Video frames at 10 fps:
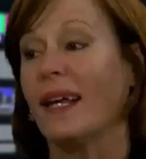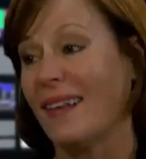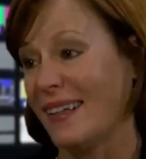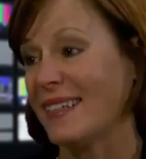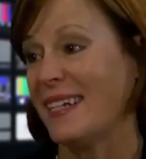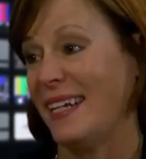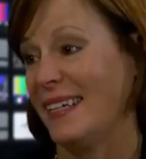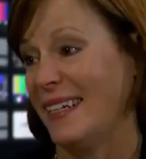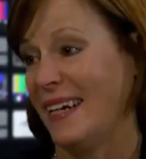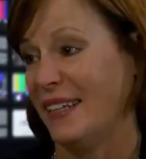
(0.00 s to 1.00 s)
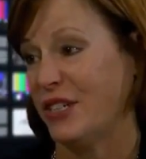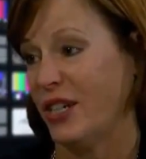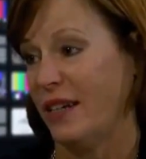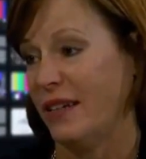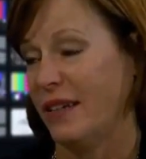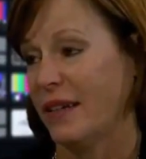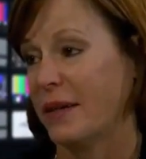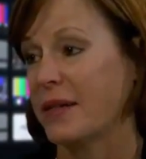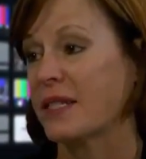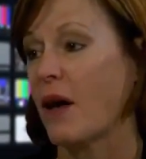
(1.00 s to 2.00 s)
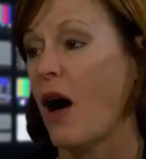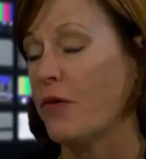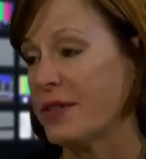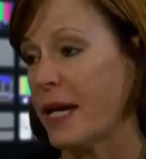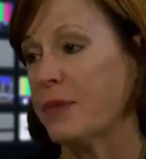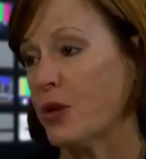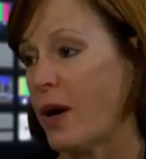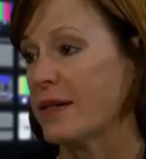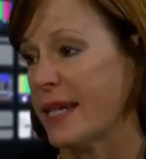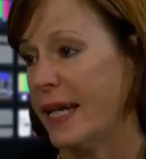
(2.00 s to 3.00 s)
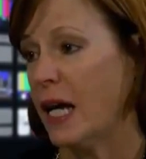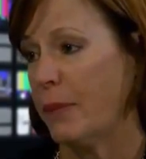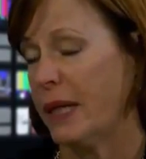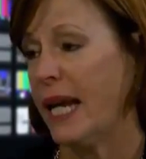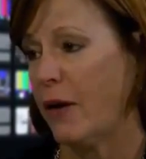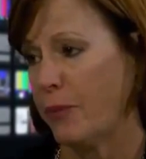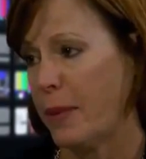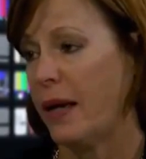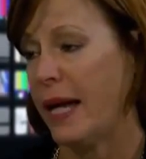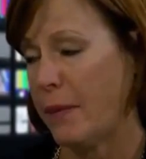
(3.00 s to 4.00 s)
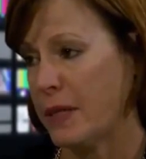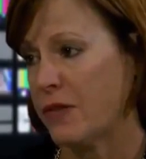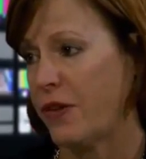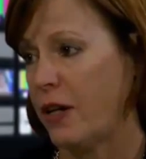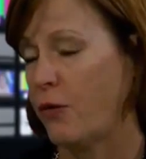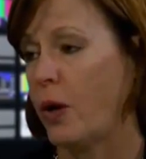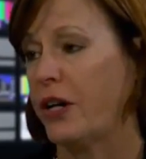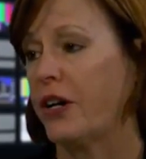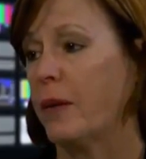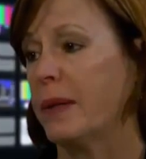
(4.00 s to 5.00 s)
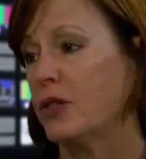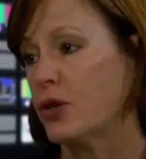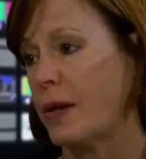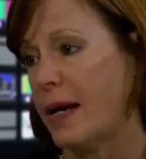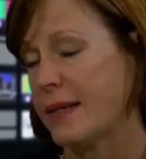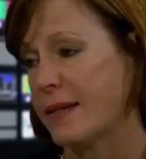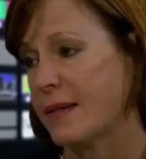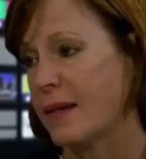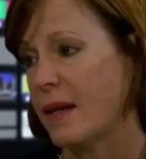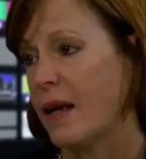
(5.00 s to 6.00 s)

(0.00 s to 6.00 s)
I like the dating analogy because oftentimes you are setting up an atmosphere of where you're going to build trust,